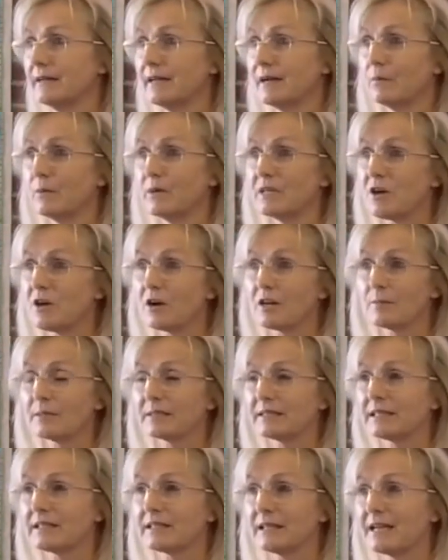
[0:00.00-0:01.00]
and we talk
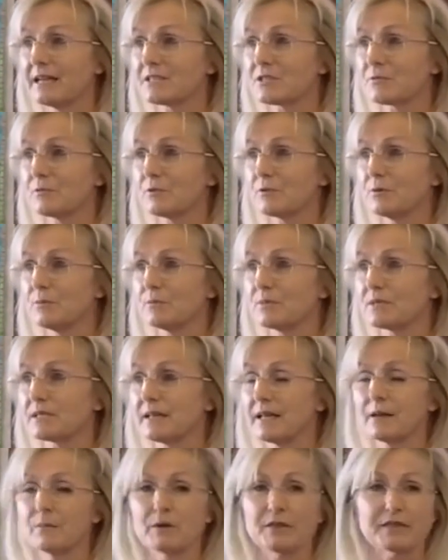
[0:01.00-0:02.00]
about the classrooms,
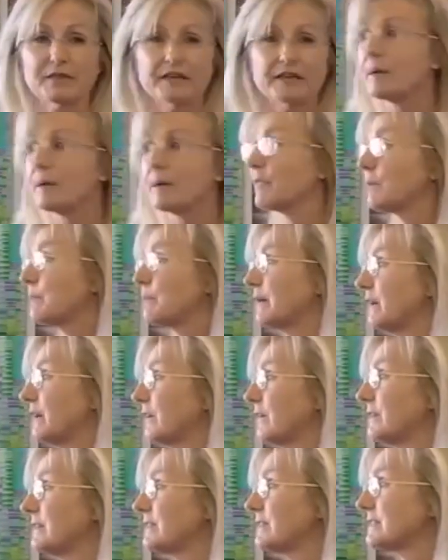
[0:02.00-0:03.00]
and we think about the
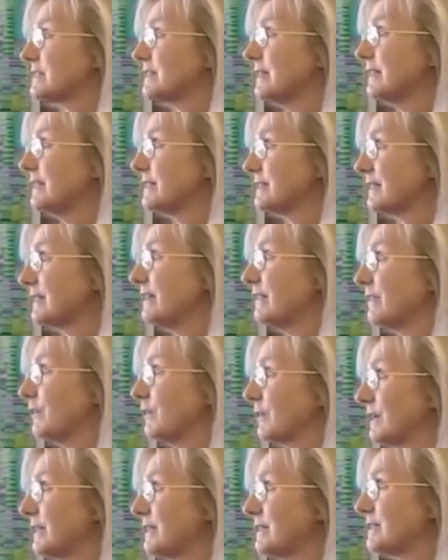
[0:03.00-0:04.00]
parents sending
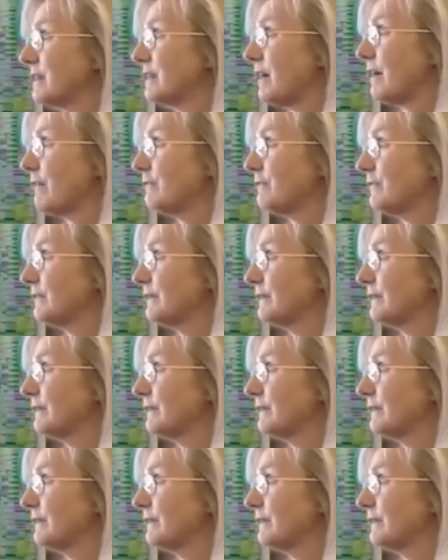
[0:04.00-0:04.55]
their kids off,